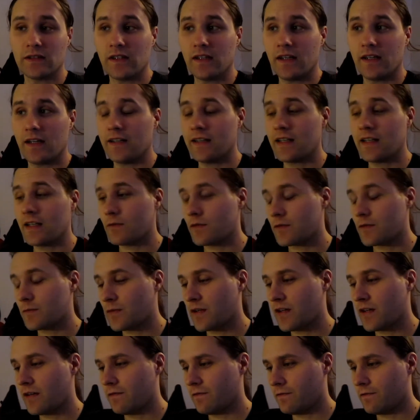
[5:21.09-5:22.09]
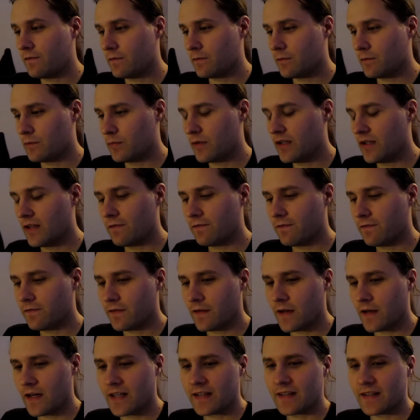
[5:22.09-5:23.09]
And that was pretty
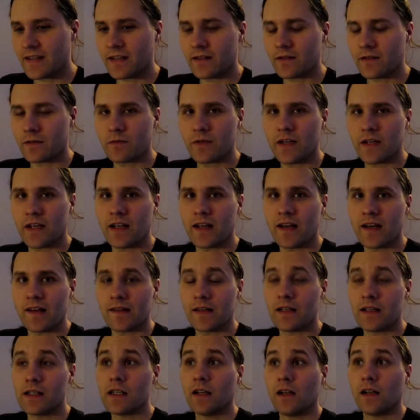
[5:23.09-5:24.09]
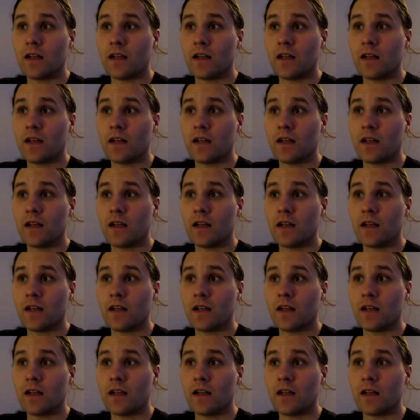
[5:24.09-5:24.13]
funny thing to realize.